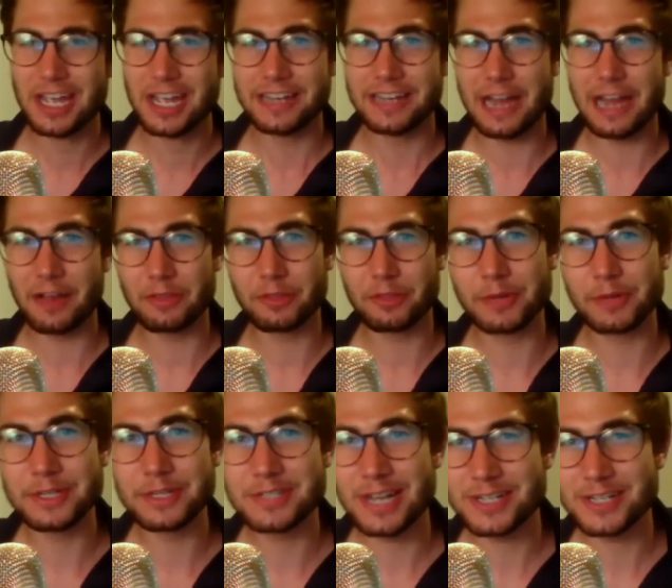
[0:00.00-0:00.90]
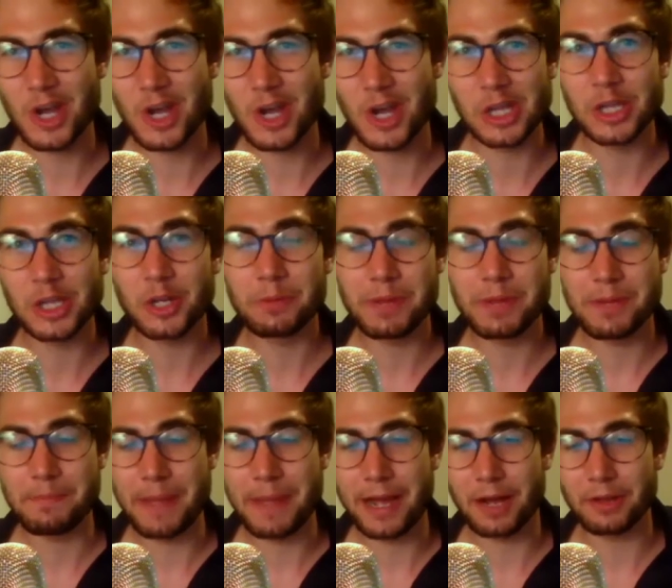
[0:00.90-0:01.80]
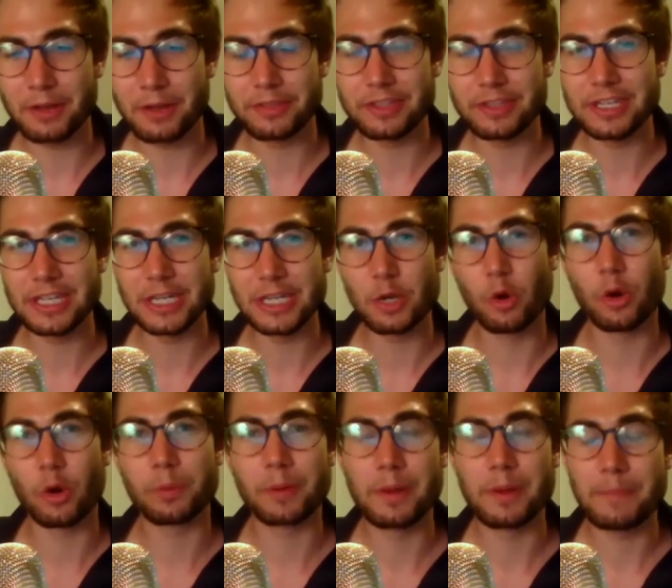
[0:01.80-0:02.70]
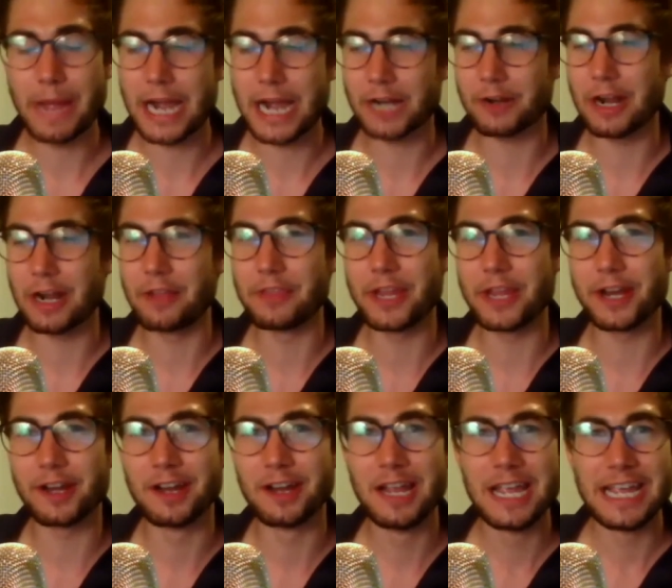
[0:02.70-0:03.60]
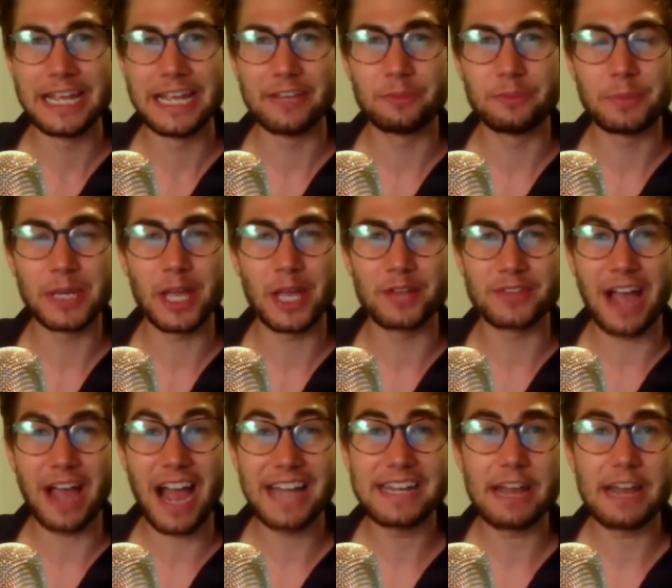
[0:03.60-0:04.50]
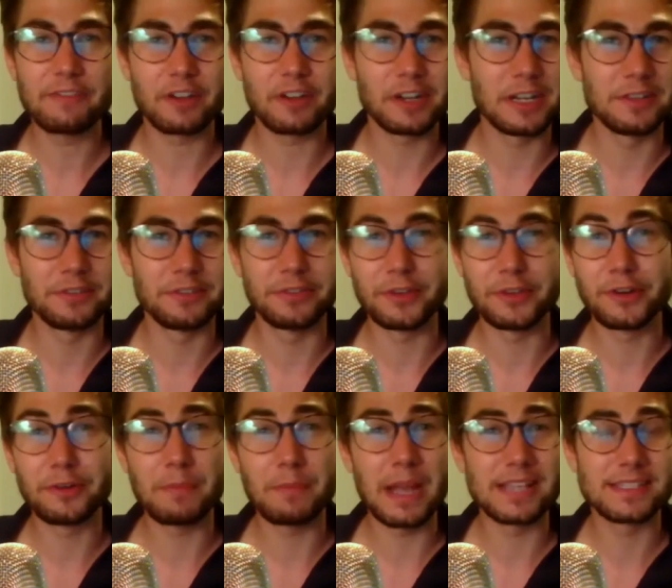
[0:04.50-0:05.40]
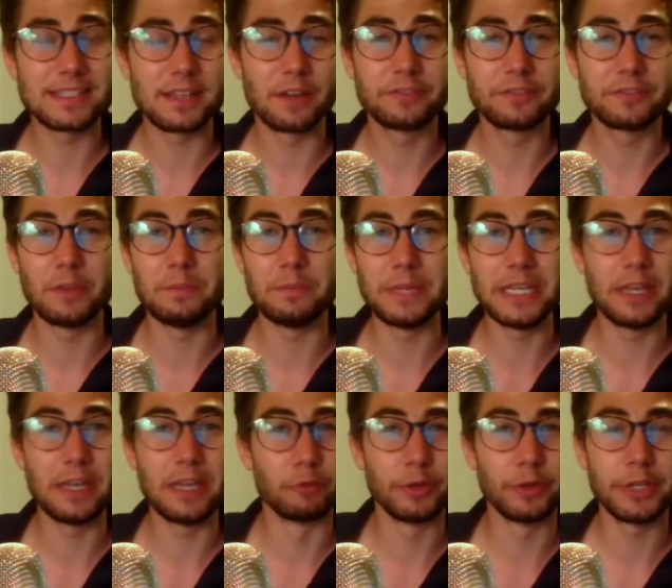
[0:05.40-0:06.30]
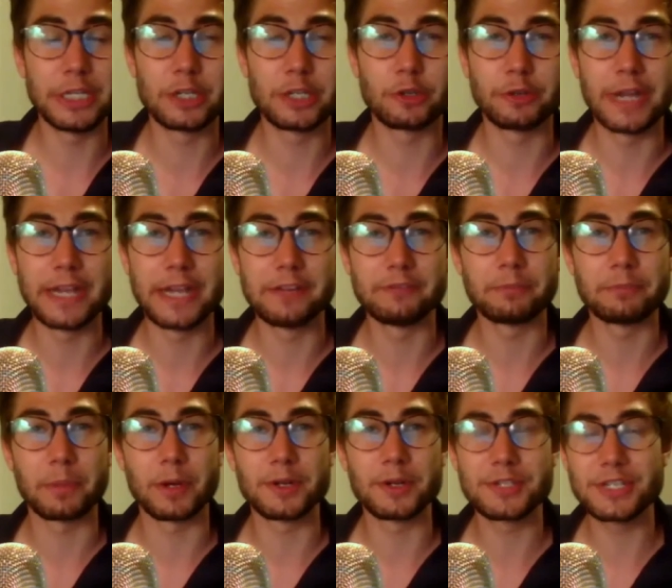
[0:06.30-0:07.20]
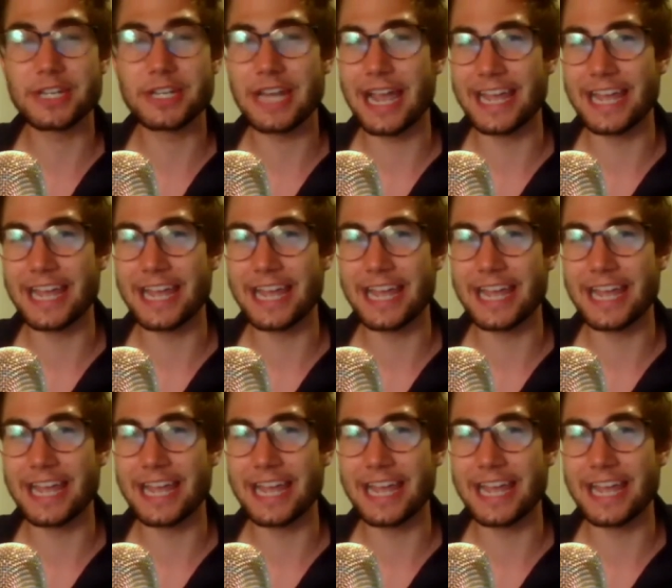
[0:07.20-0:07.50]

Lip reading: Now, the reason I talk a little bit about the corporate background there is because I never considered myself to be a really creative person.